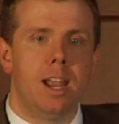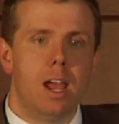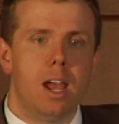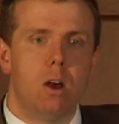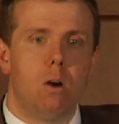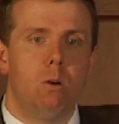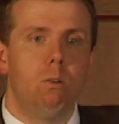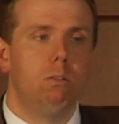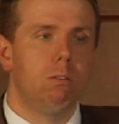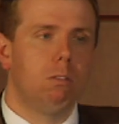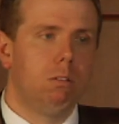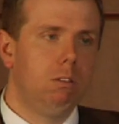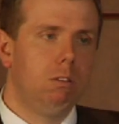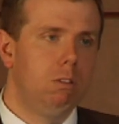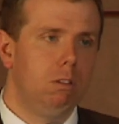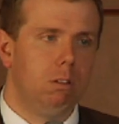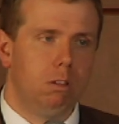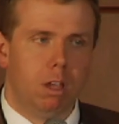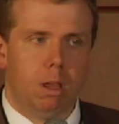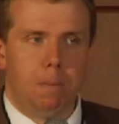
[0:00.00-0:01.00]
now,
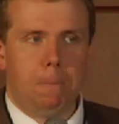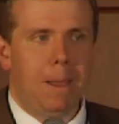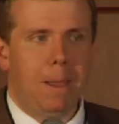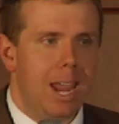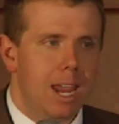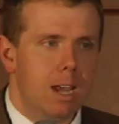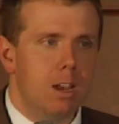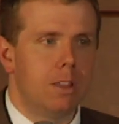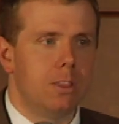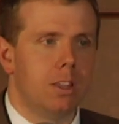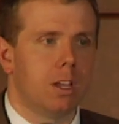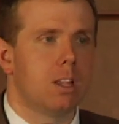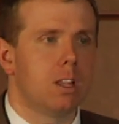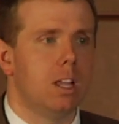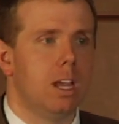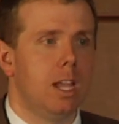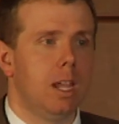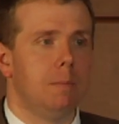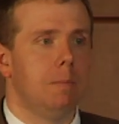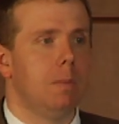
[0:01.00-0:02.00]
you'll get paid on the
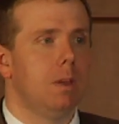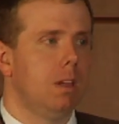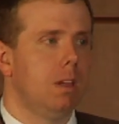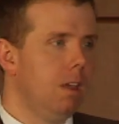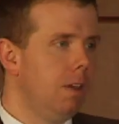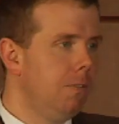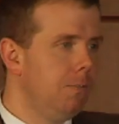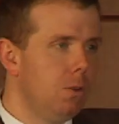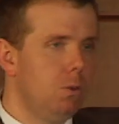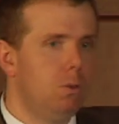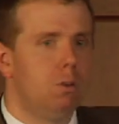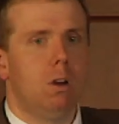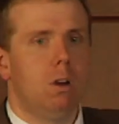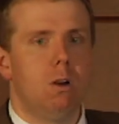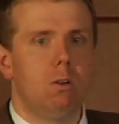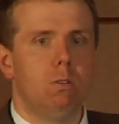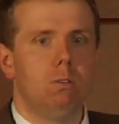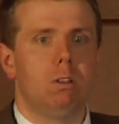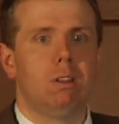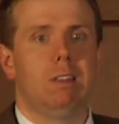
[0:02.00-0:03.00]
claim. If you
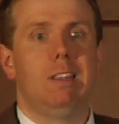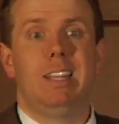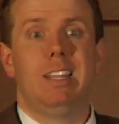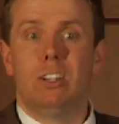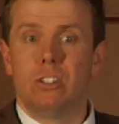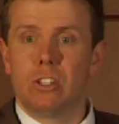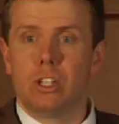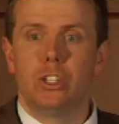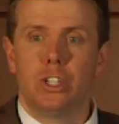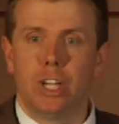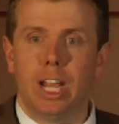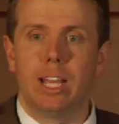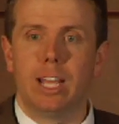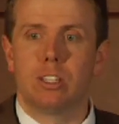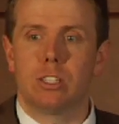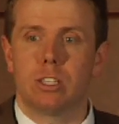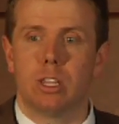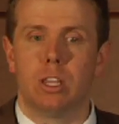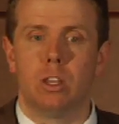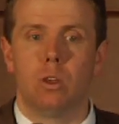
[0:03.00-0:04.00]
don't, there's a
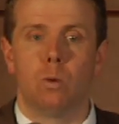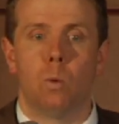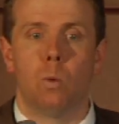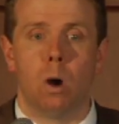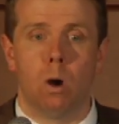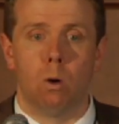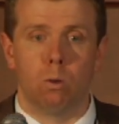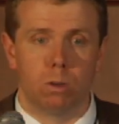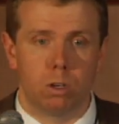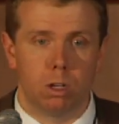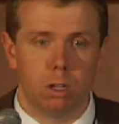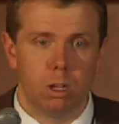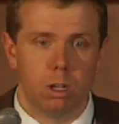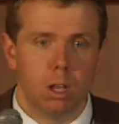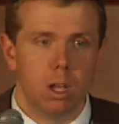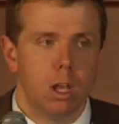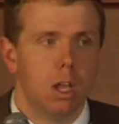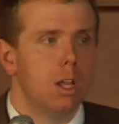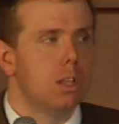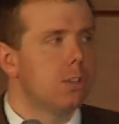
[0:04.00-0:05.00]
chance that you won't.
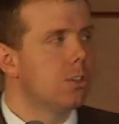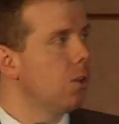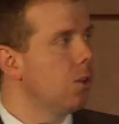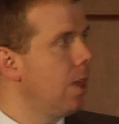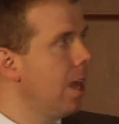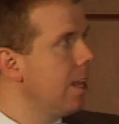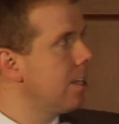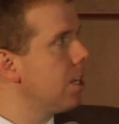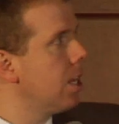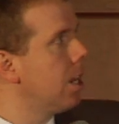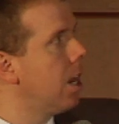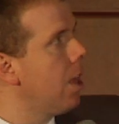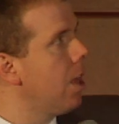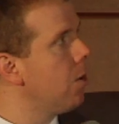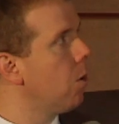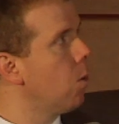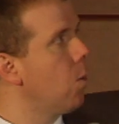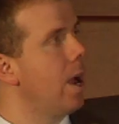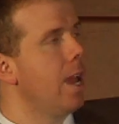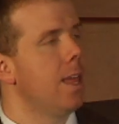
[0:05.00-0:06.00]
So that's
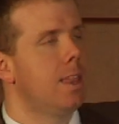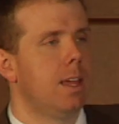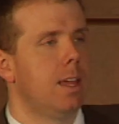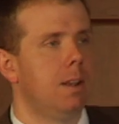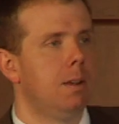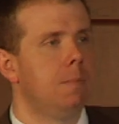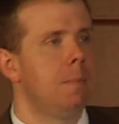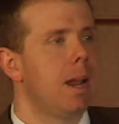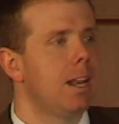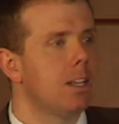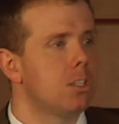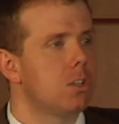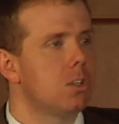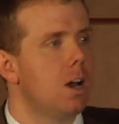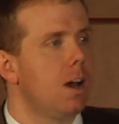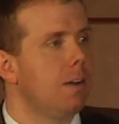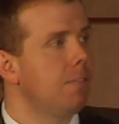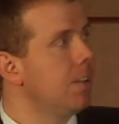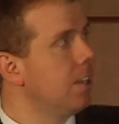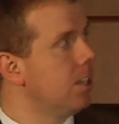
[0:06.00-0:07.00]
another way that
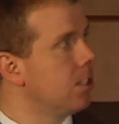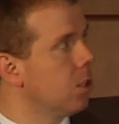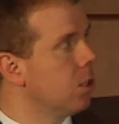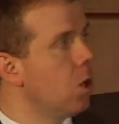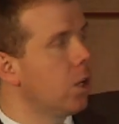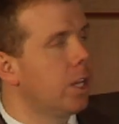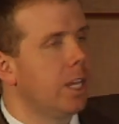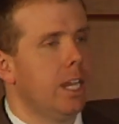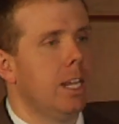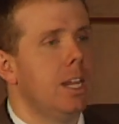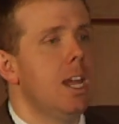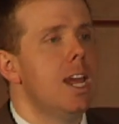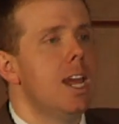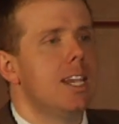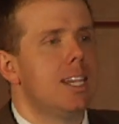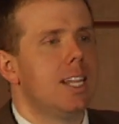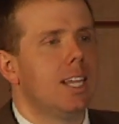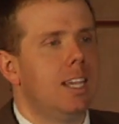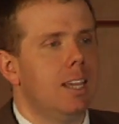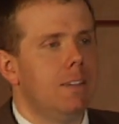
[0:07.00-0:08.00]
Medisoft is looking
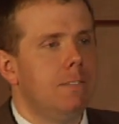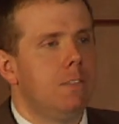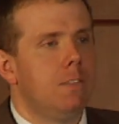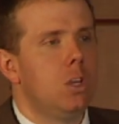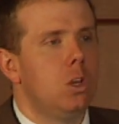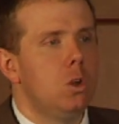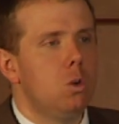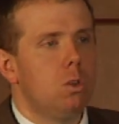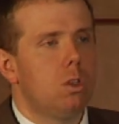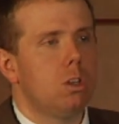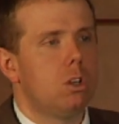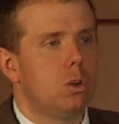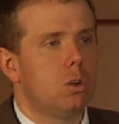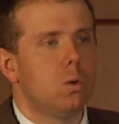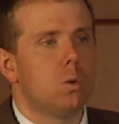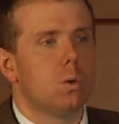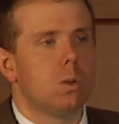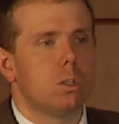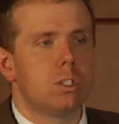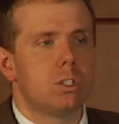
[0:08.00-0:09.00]
to give you the
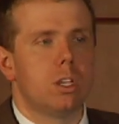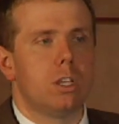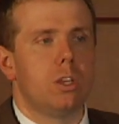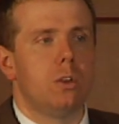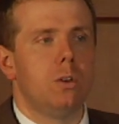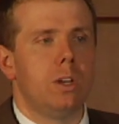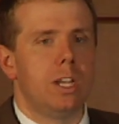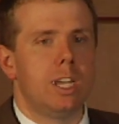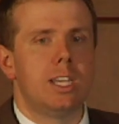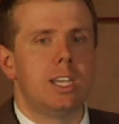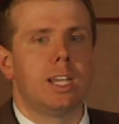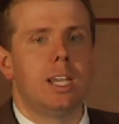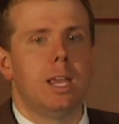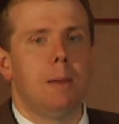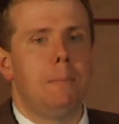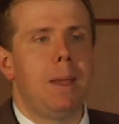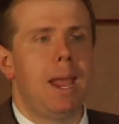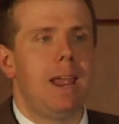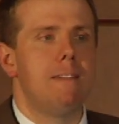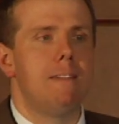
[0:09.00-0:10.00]
tools that you need to
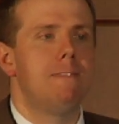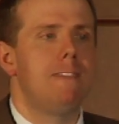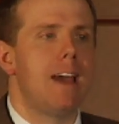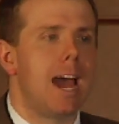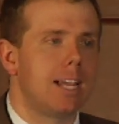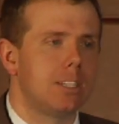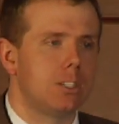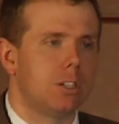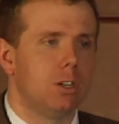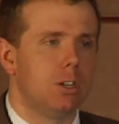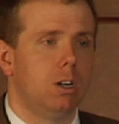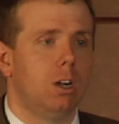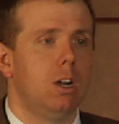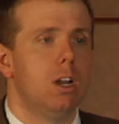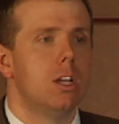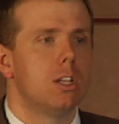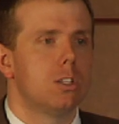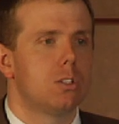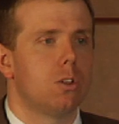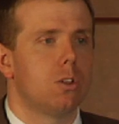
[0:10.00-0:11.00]
get paid faster
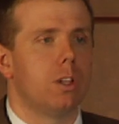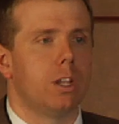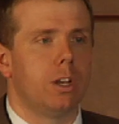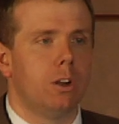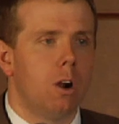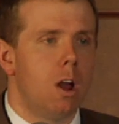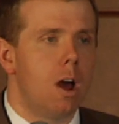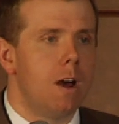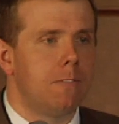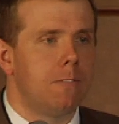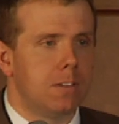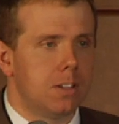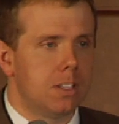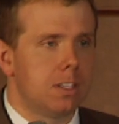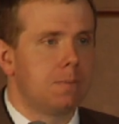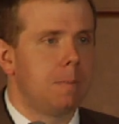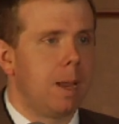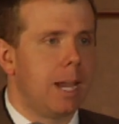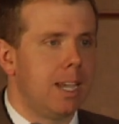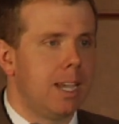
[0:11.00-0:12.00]
so that your
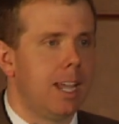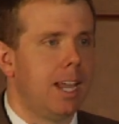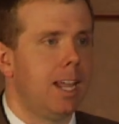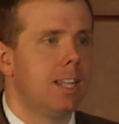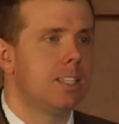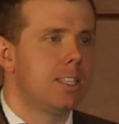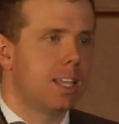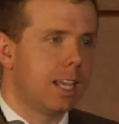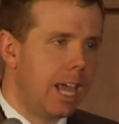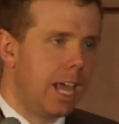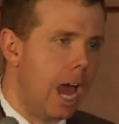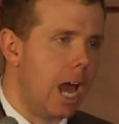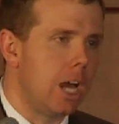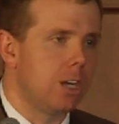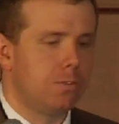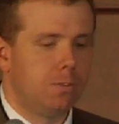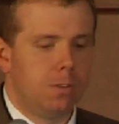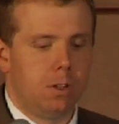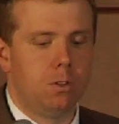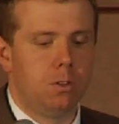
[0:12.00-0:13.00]
office maintains the
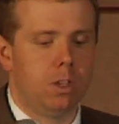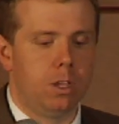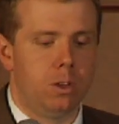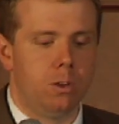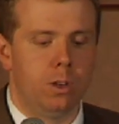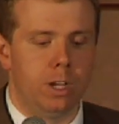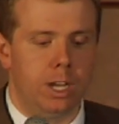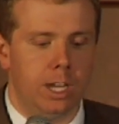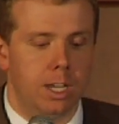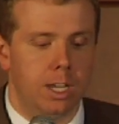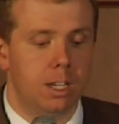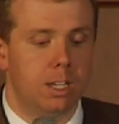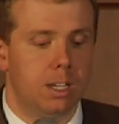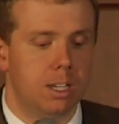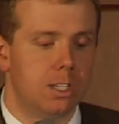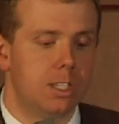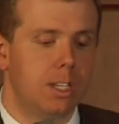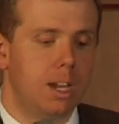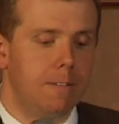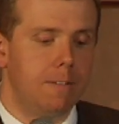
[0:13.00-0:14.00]
cash flow that you need
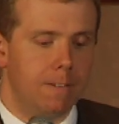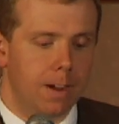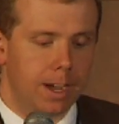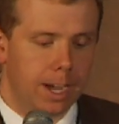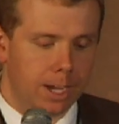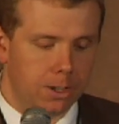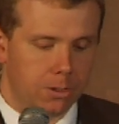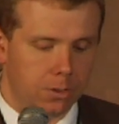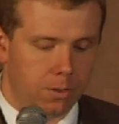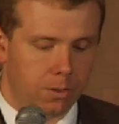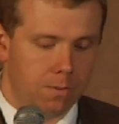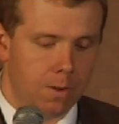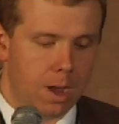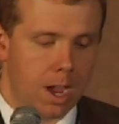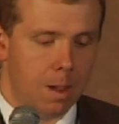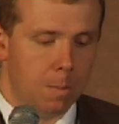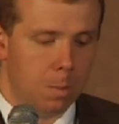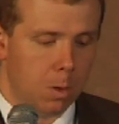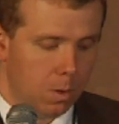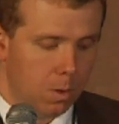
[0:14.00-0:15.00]
to stay financially
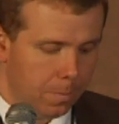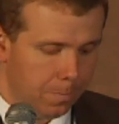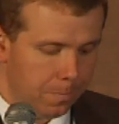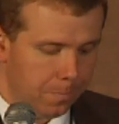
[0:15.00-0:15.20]
viable.